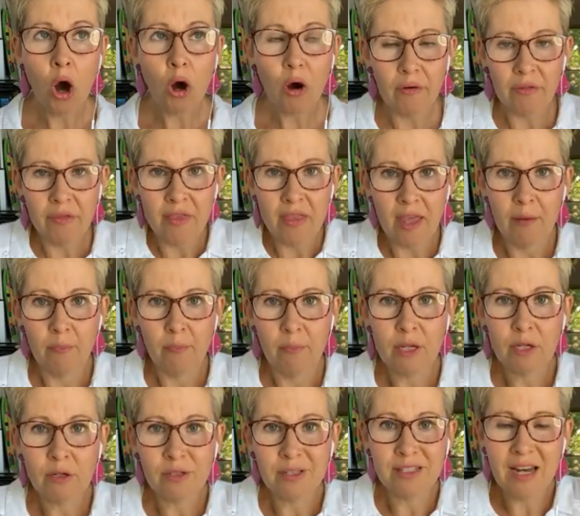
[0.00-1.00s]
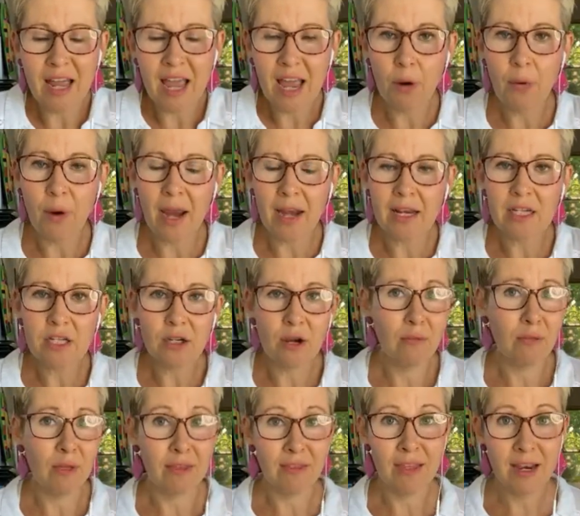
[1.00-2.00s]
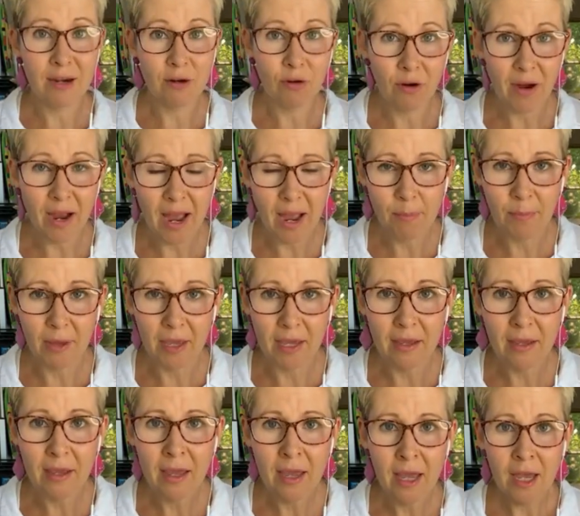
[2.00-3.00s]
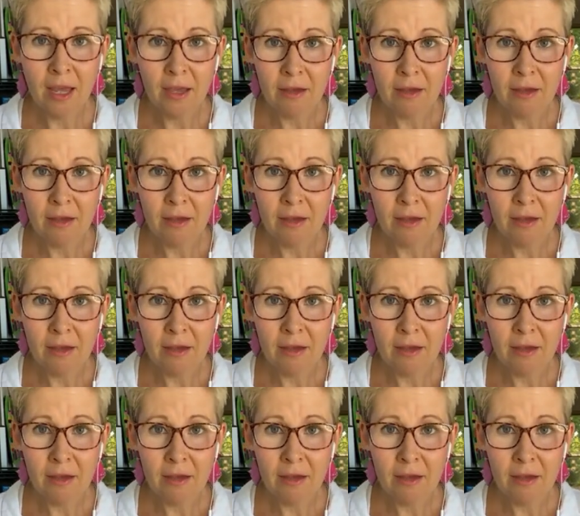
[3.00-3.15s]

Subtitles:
on them, because now anytime that they're not happy,